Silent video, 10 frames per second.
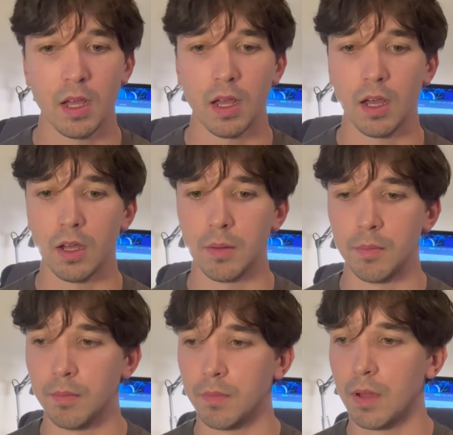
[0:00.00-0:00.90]

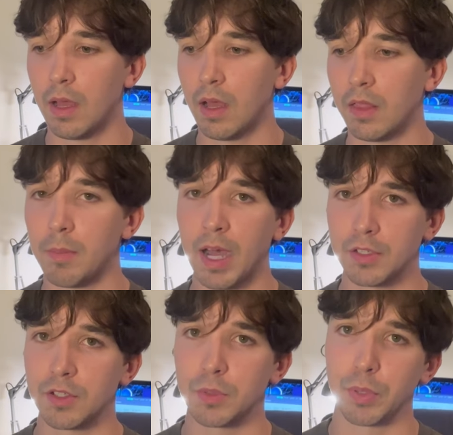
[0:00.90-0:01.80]
And the
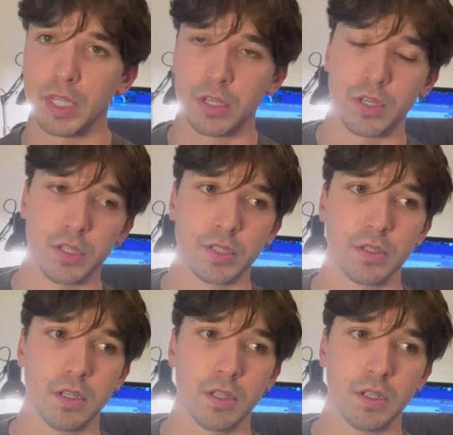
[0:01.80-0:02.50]
margins are pretty good,